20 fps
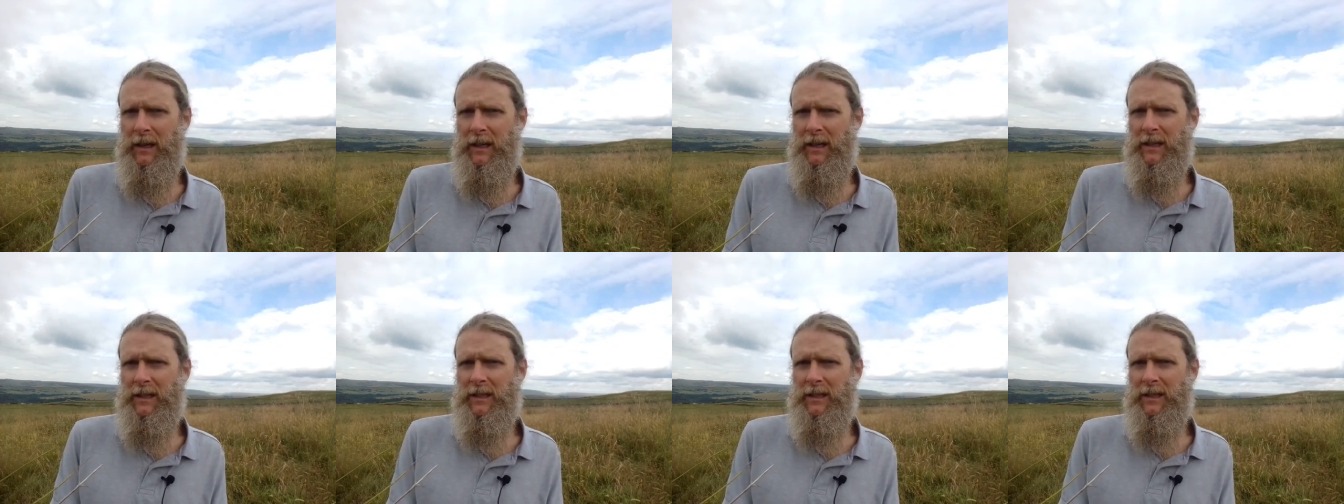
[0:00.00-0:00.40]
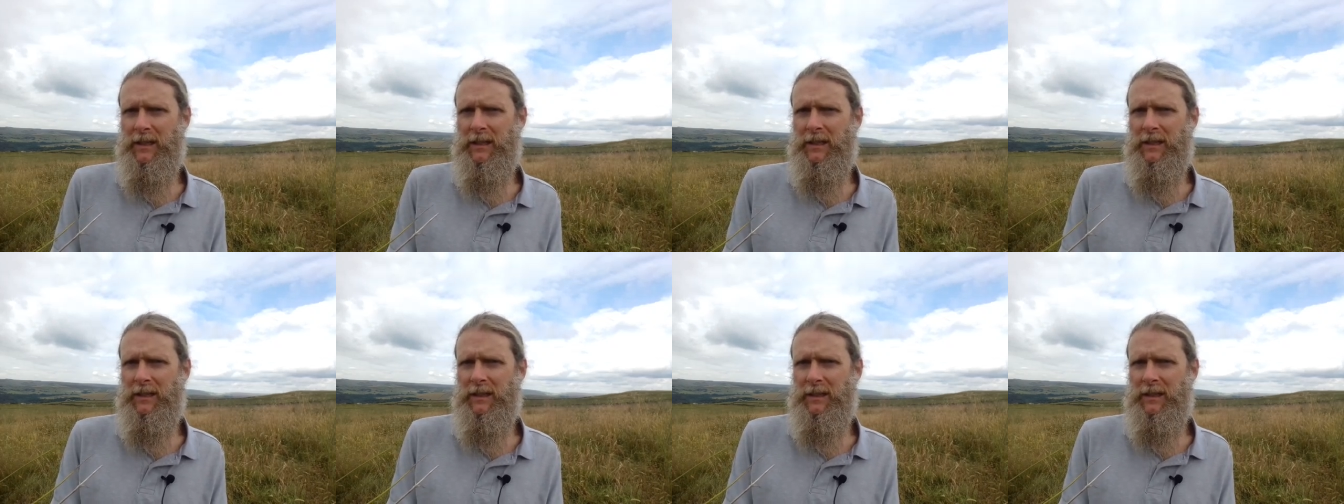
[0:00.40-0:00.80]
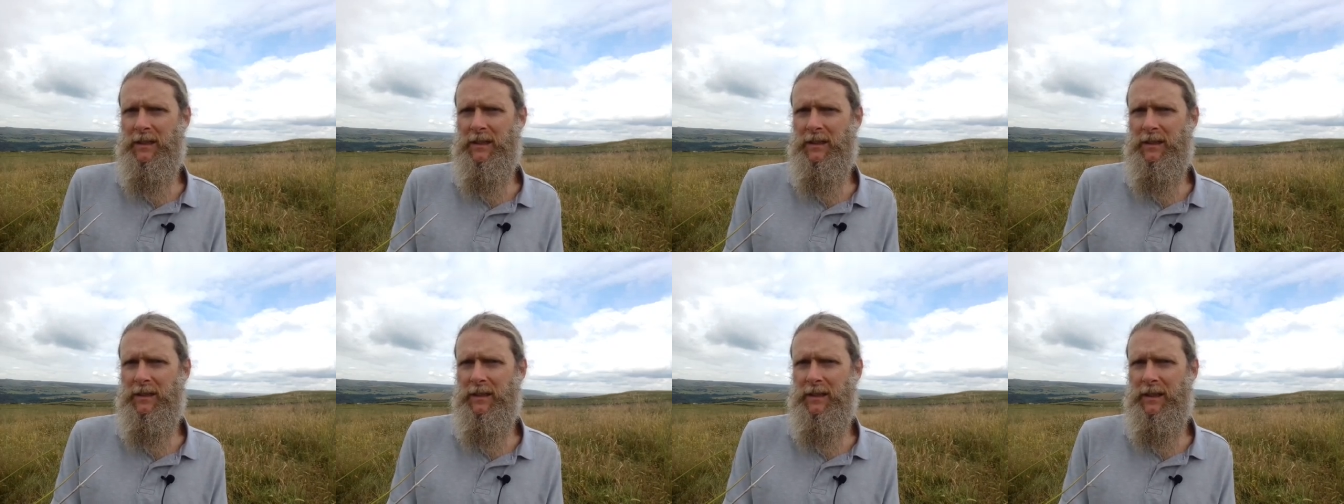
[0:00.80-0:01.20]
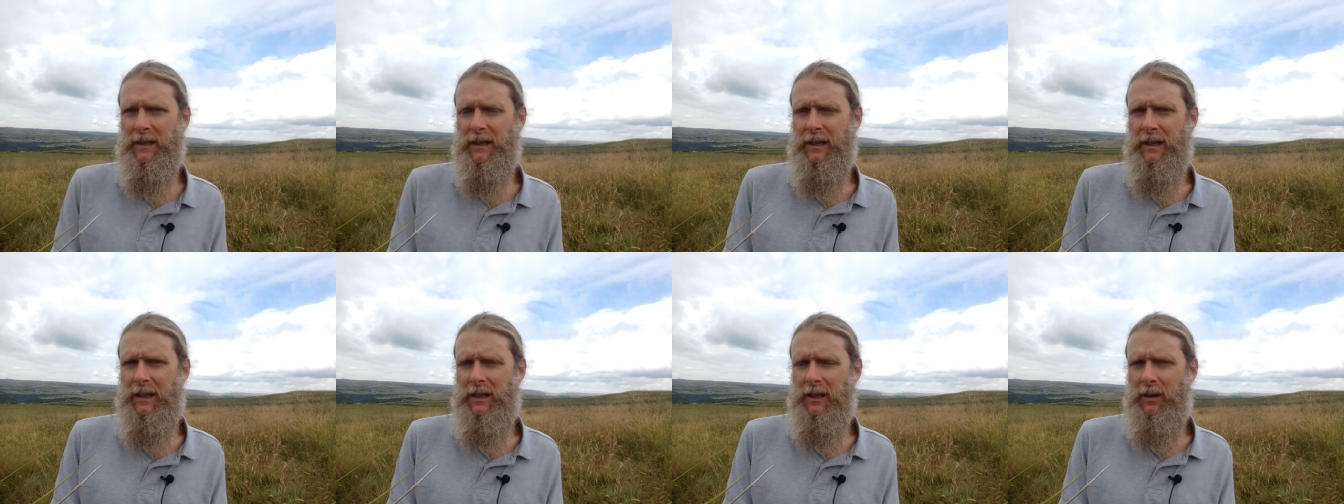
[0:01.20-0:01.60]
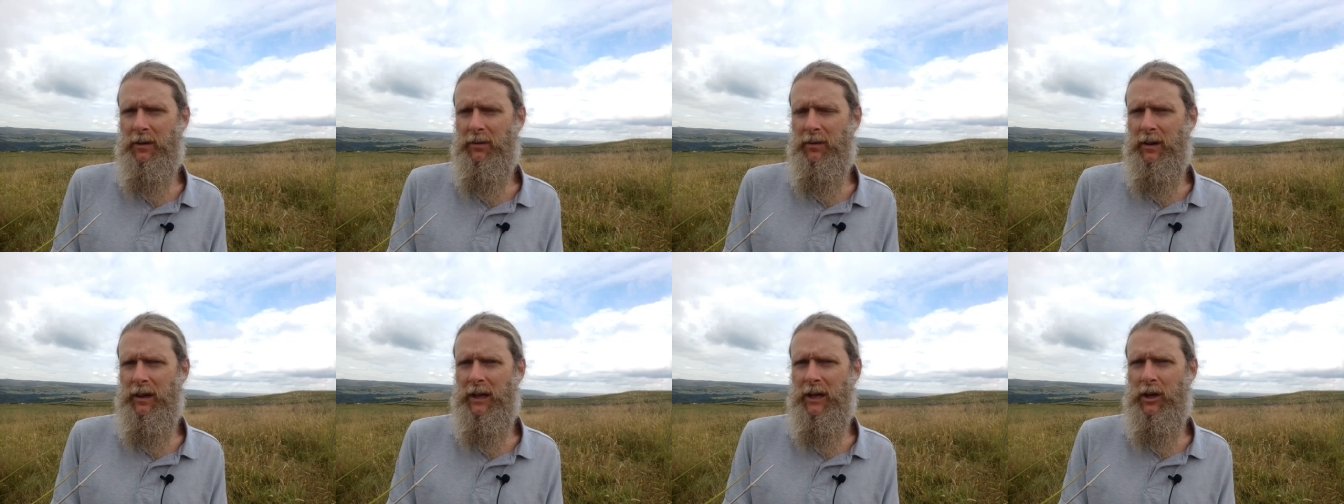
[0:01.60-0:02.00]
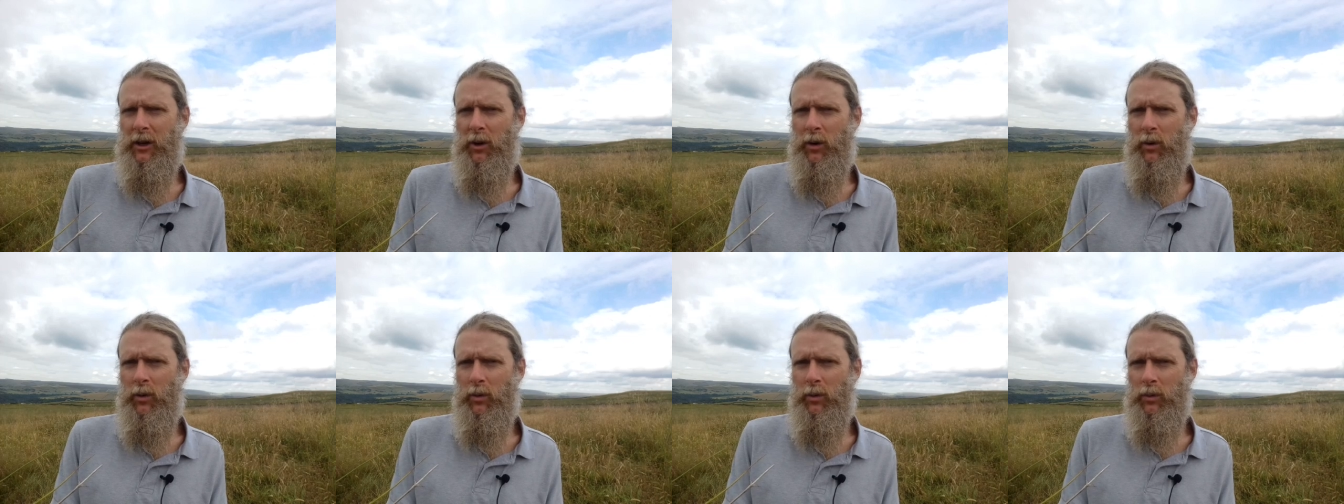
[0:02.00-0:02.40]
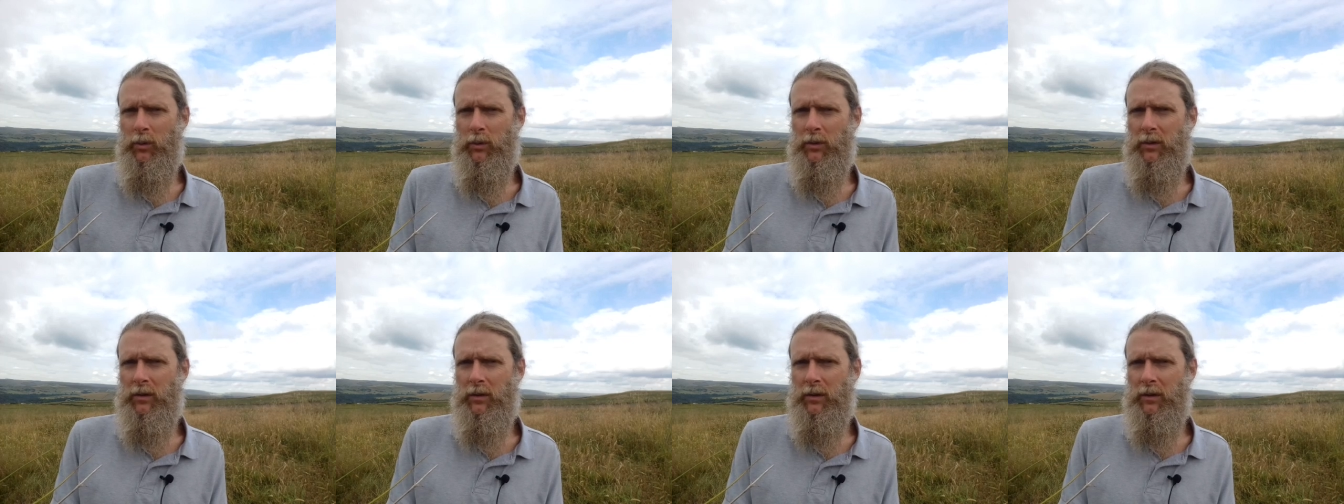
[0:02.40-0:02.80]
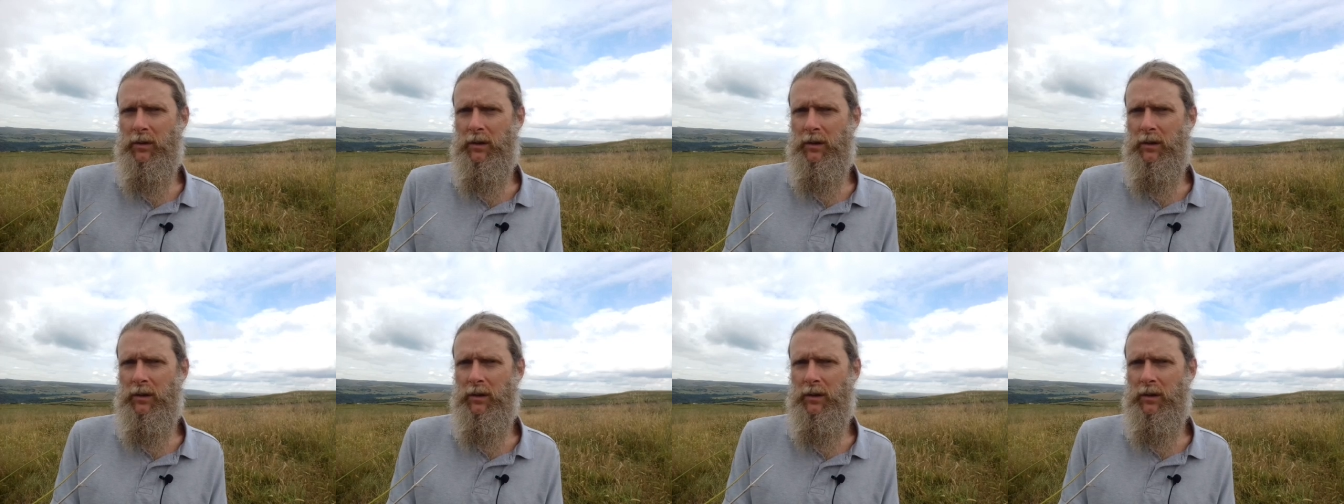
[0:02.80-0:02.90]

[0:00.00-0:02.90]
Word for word: he says, you know, you're very cold.